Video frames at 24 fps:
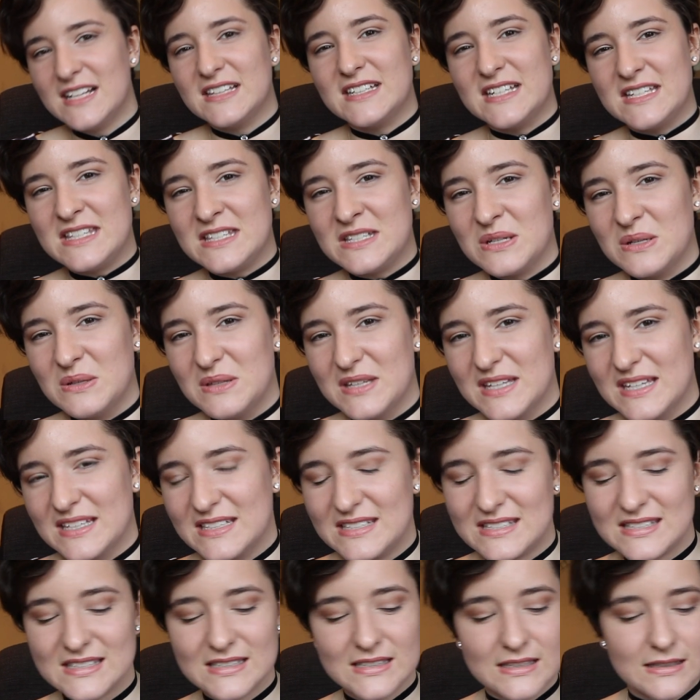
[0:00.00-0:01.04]
Let's do
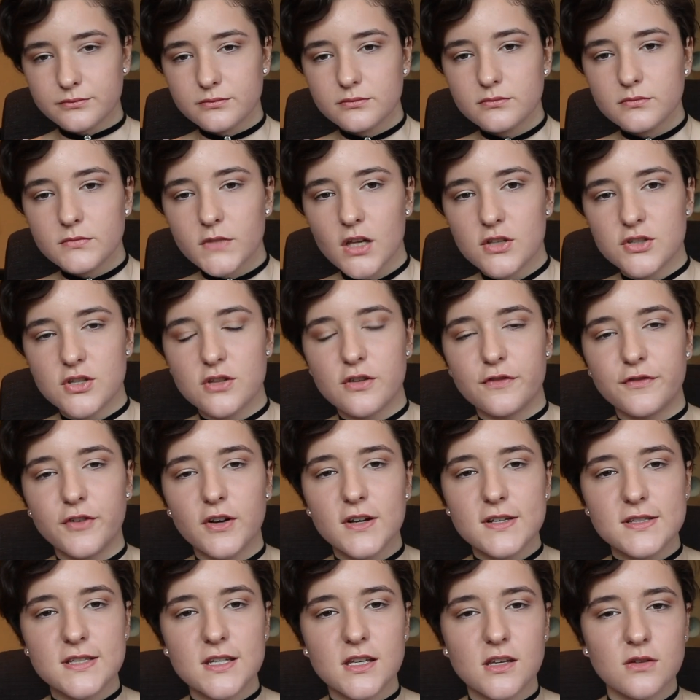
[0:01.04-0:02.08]
this. So the
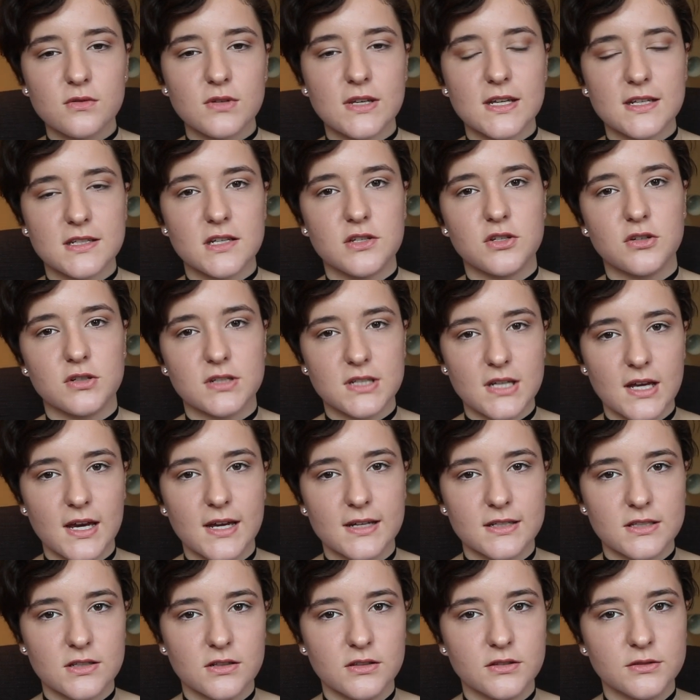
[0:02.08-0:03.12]
first thing you need is your
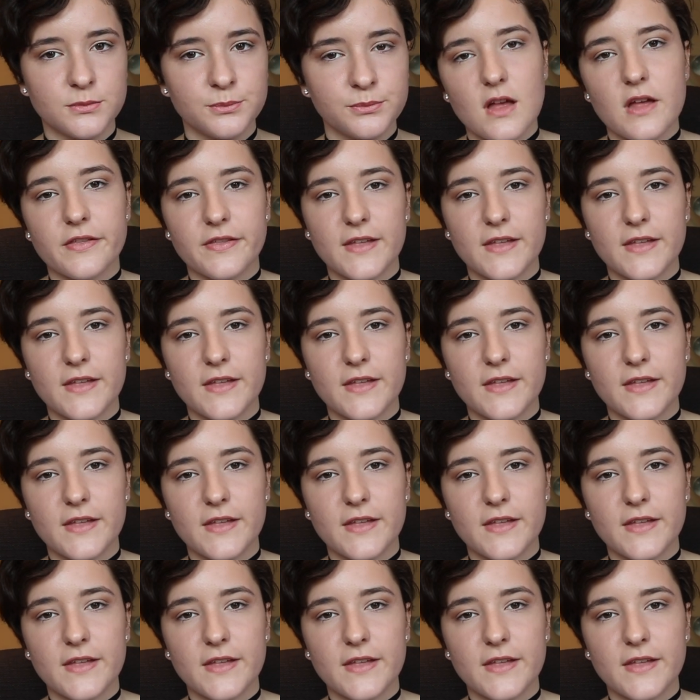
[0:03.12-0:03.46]
title.